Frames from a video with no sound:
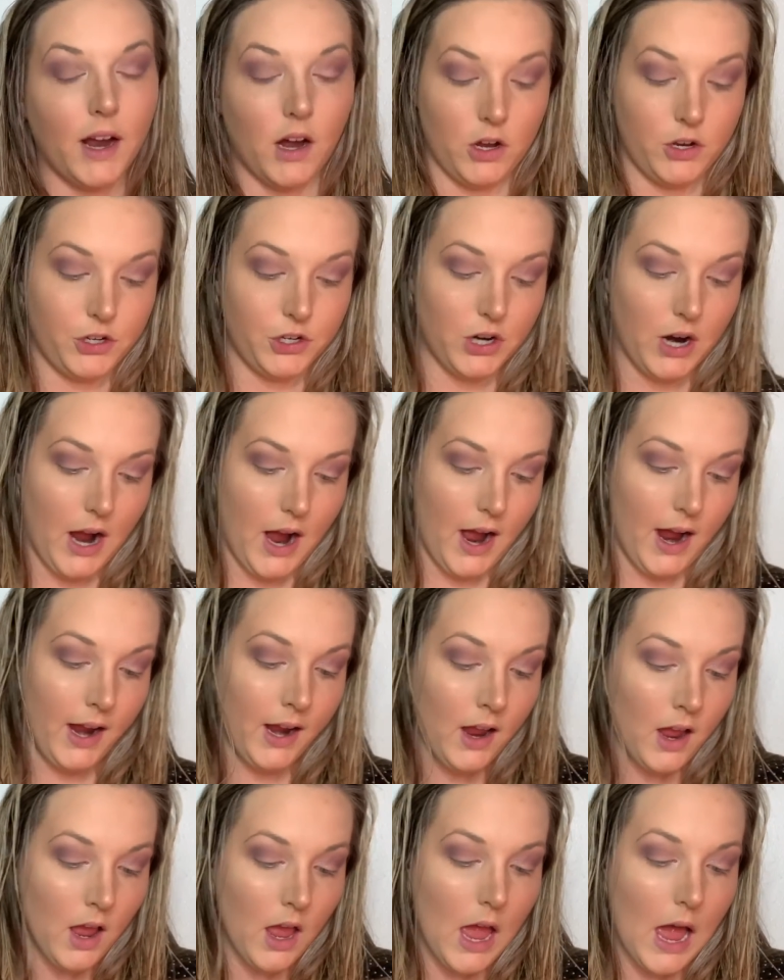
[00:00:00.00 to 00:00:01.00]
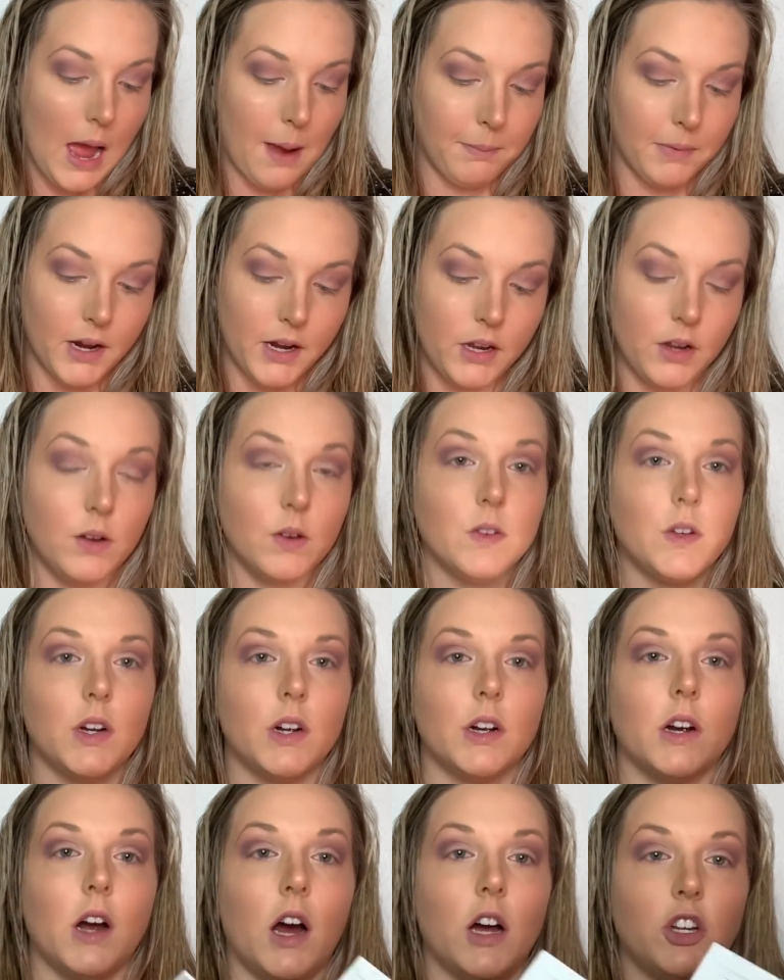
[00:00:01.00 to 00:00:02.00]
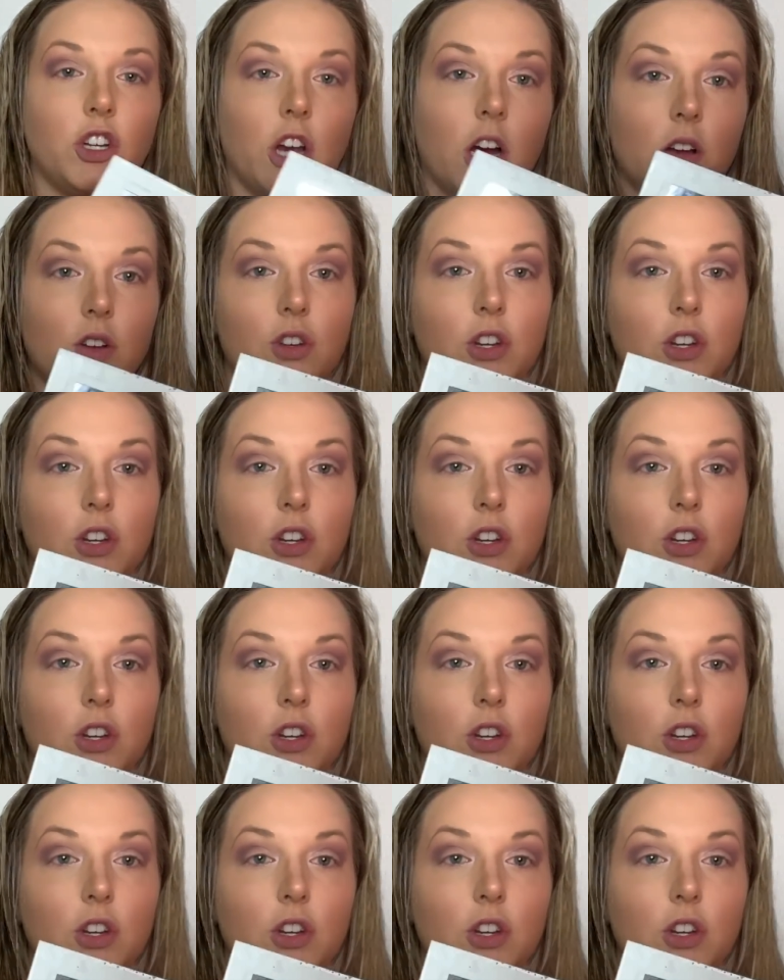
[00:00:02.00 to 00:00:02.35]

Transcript: under eye. I'm going to use her Hush Hush